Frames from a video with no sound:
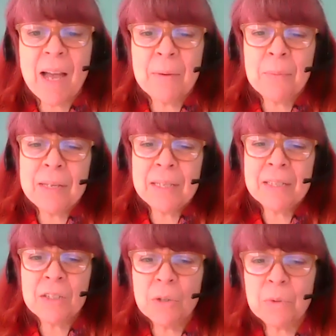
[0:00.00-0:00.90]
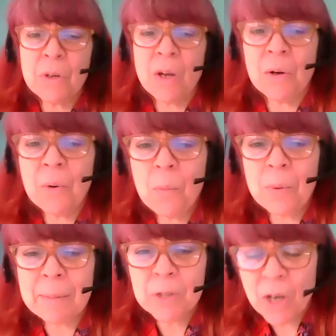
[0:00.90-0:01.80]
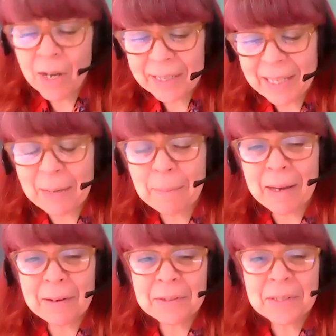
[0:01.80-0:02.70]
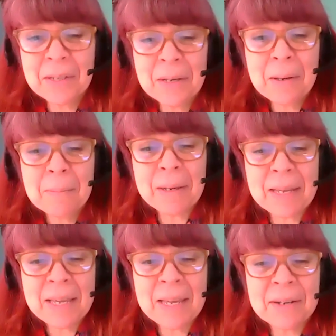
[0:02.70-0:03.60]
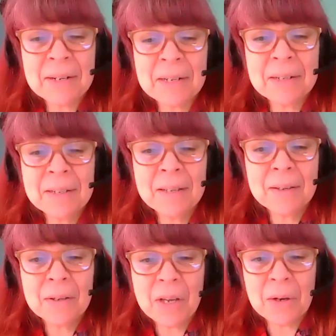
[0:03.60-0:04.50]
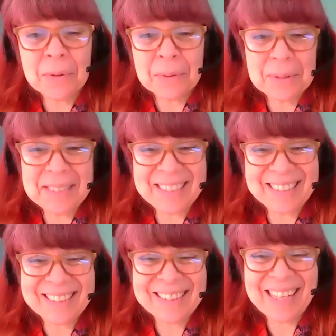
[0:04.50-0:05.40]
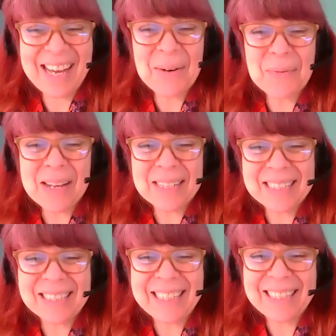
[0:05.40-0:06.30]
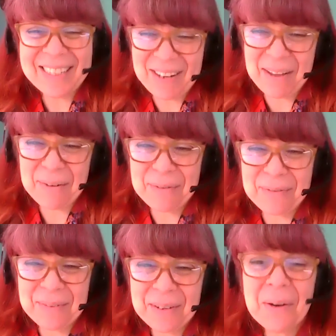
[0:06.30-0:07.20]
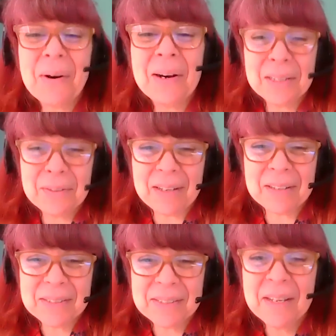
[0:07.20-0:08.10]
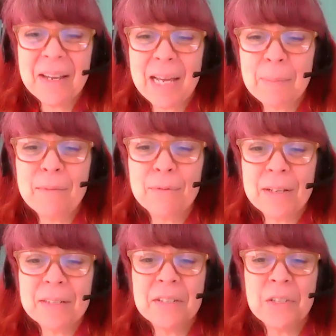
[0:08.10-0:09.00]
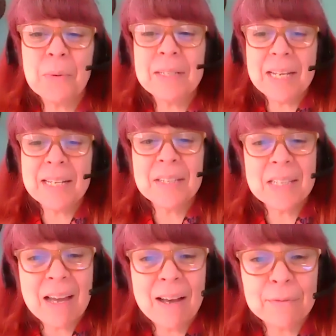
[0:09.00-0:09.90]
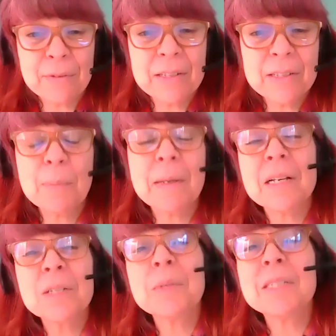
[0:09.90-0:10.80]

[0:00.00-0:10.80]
I really don't know what I'm talking about. But here goes. Ironically enough, all of us had been funded to attend the conference because